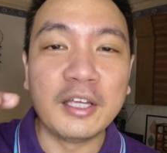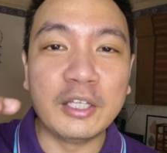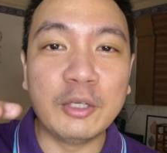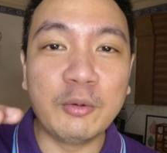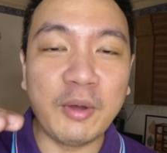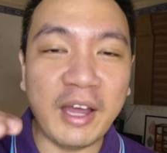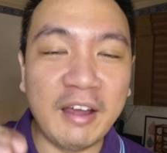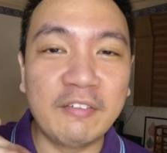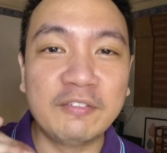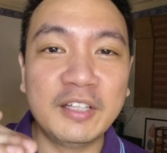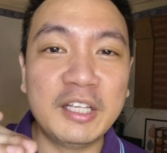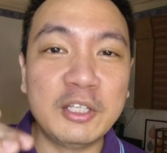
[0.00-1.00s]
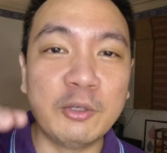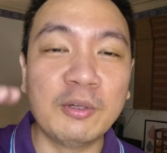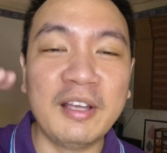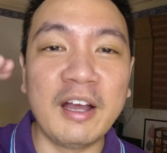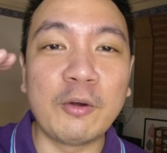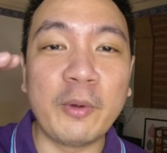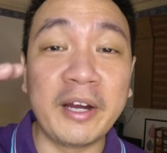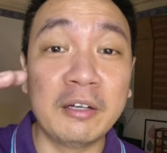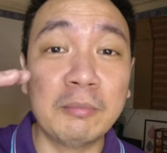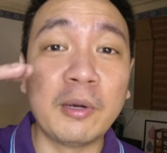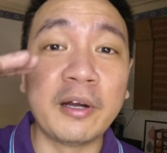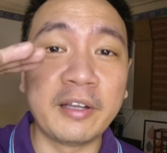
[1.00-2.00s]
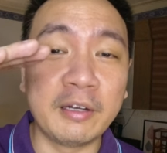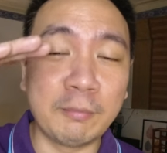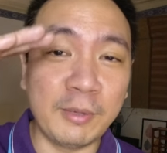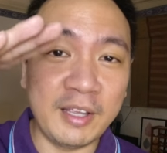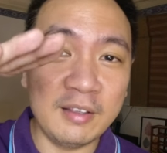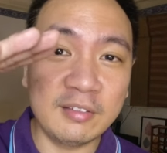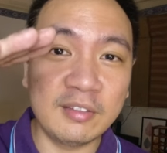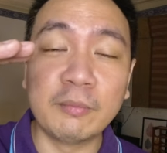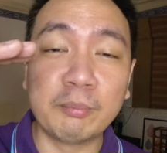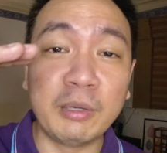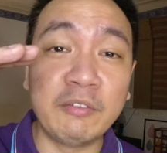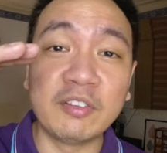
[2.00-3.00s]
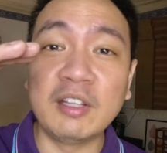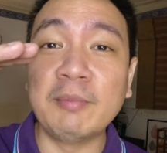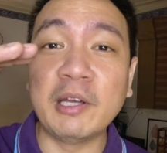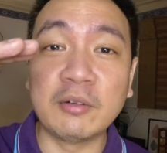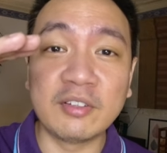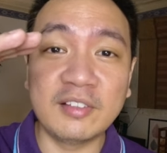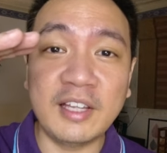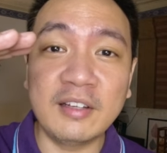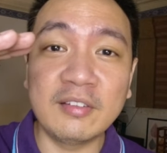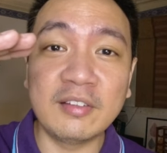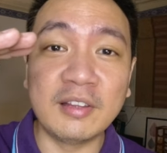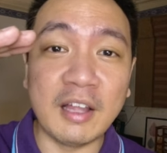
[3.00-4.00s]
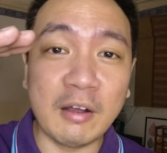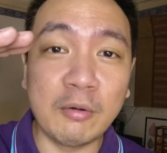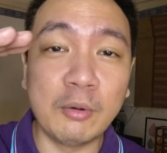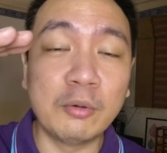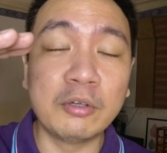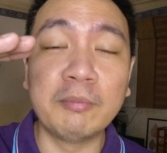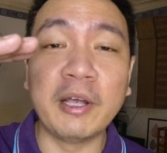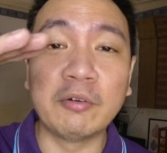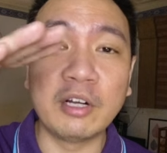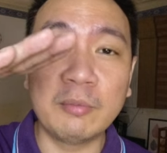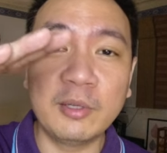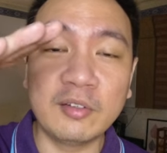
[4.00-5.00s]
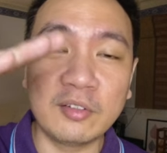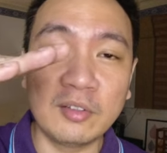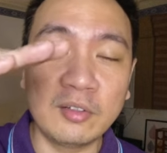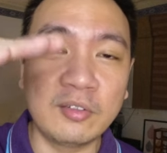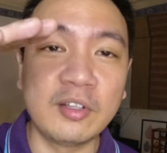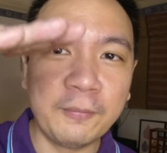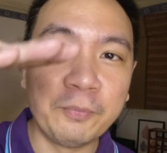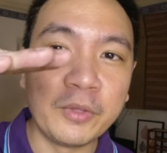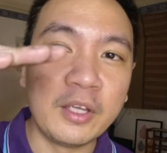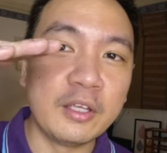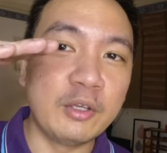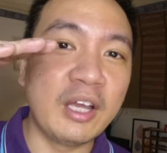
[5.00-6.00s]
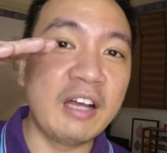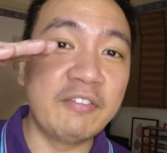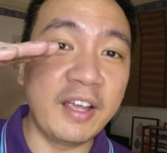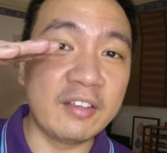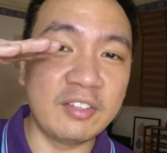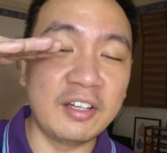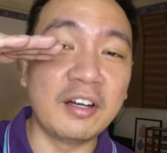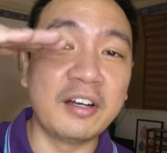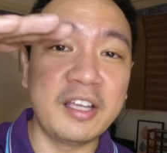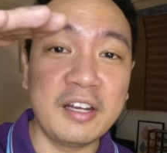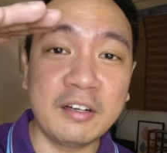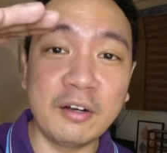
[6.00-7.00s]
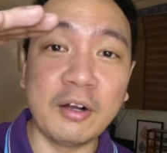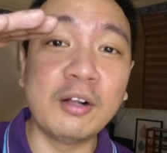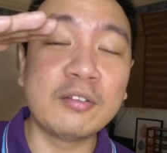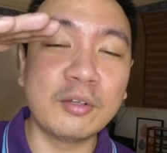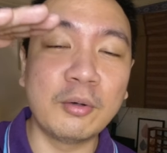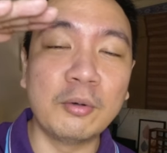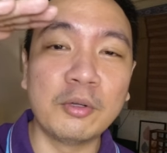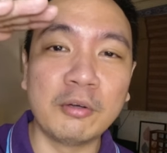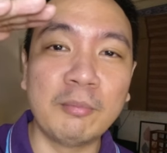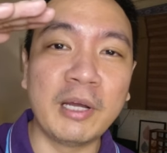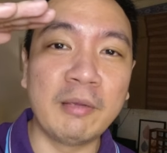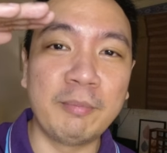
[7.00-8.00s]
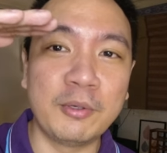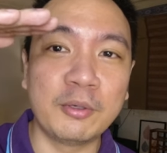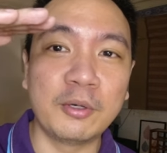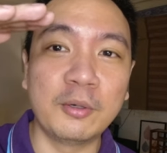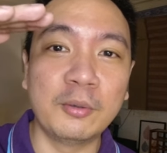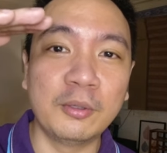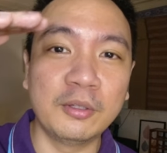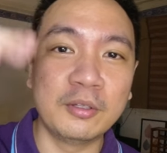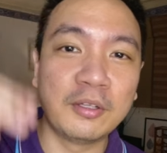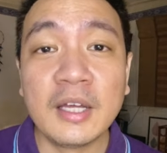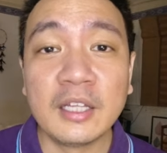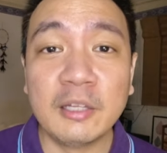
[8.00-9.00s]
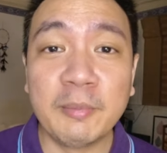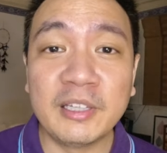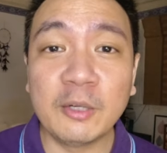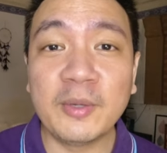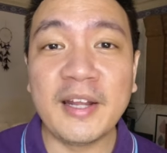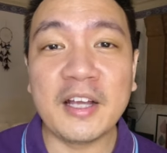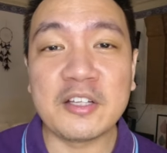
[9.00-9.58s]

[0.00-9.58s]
you have the newly acquired marketplace, previously by Restance, now owned by Robinsons. You have SNR here, also owned by Pure Gold. The middle would